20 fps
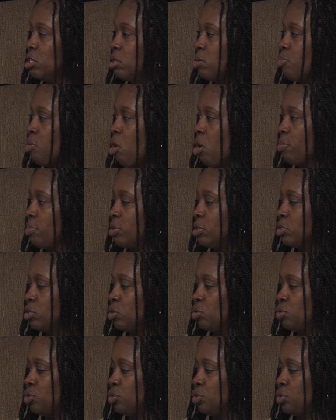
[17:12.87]
the Department of
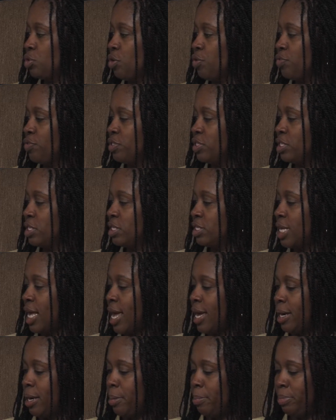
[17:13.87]
Social Services
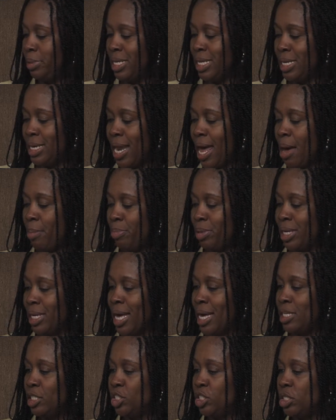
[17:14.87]
and complete an
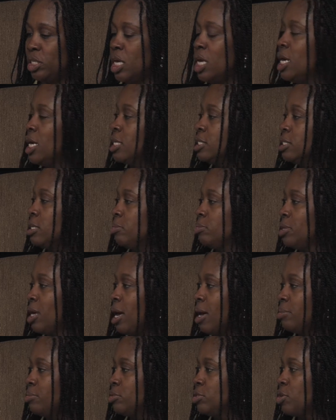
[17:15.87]
application,
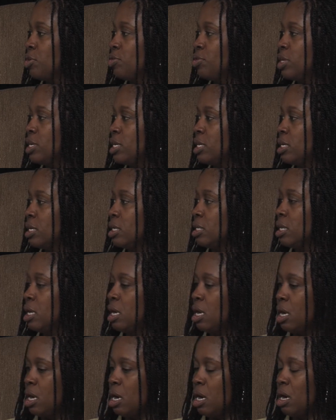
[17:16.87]
sometimes they're needing
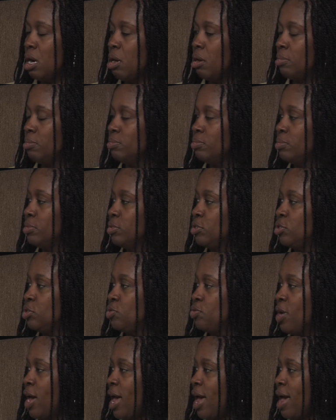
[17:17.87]
um,
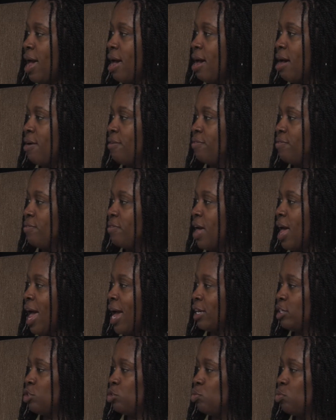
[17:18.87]
to have
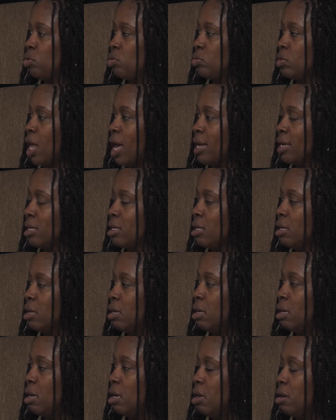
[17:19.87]
actual, like,
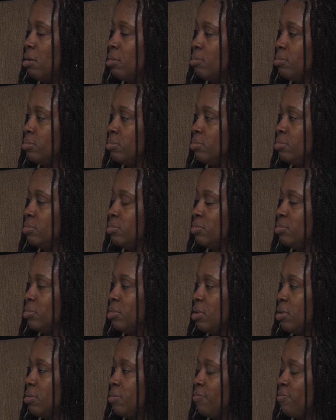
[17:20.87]
um,
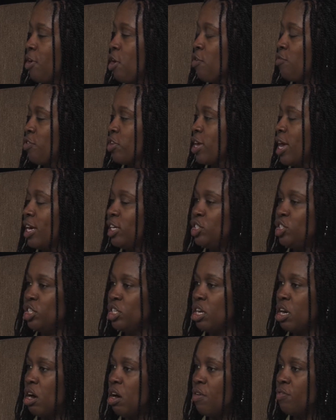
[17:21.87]
uh,
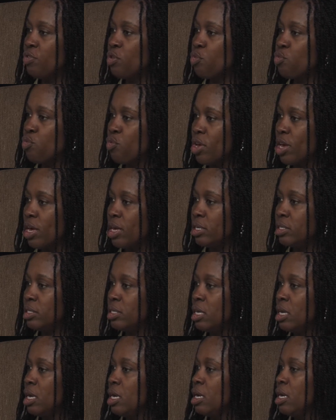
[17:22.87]
verification of the
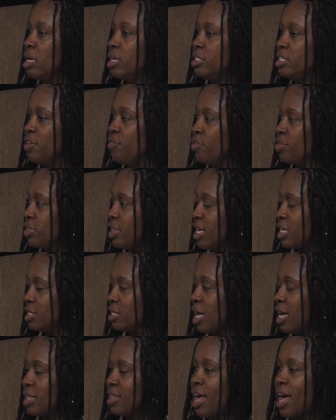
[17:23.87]
rent, different things
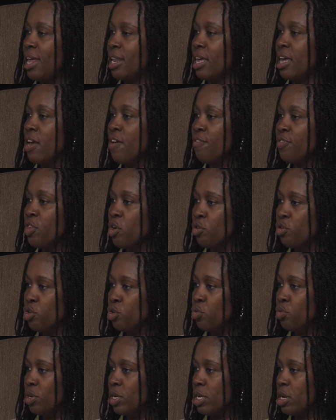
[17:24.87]
like that. If they're
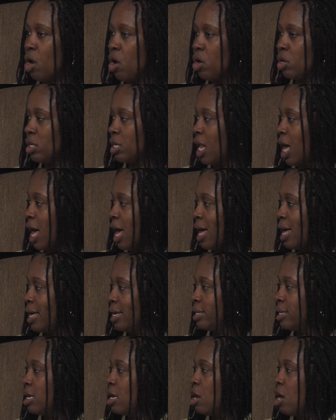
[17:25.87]
doing it
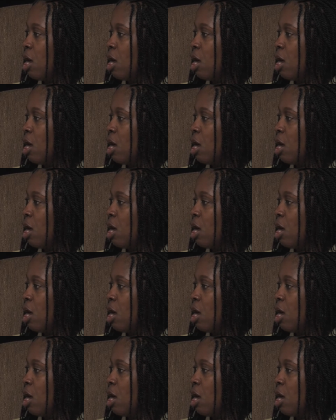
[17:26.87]
online,